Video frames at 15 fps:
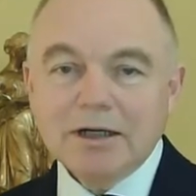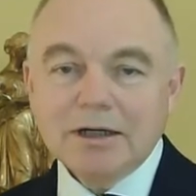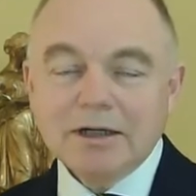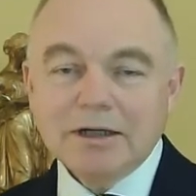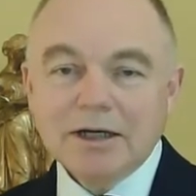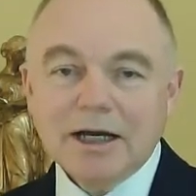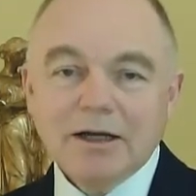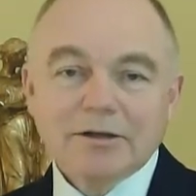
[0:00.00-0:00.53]

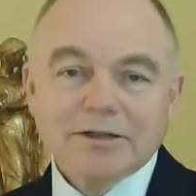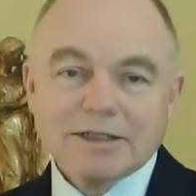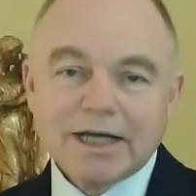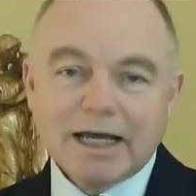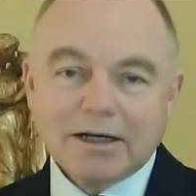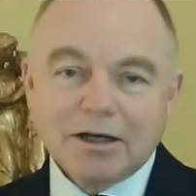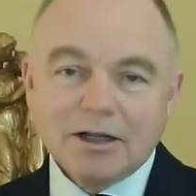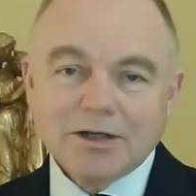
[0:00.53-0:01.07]
Now,
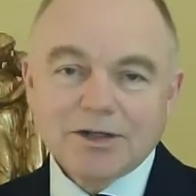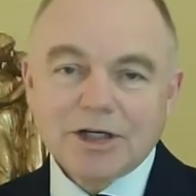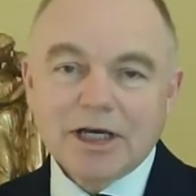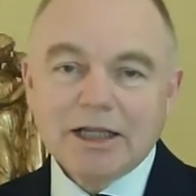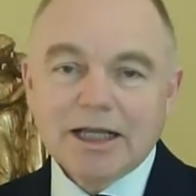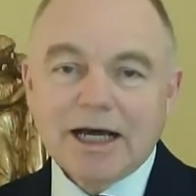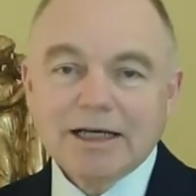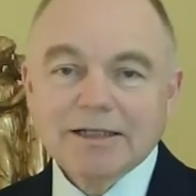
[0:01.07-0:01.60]
technology
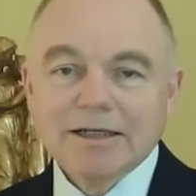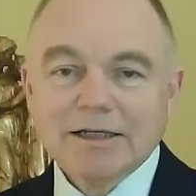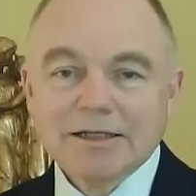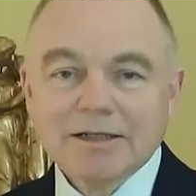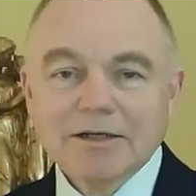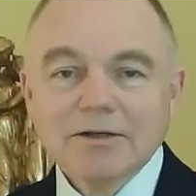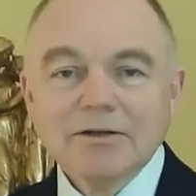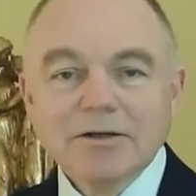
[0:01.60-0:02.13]
allows us
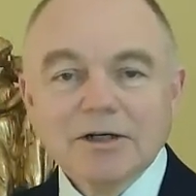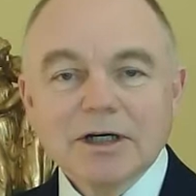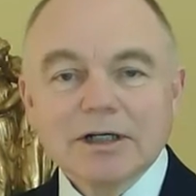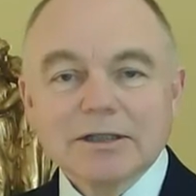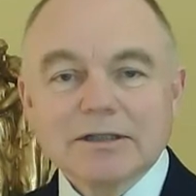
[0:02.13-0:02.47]
to look at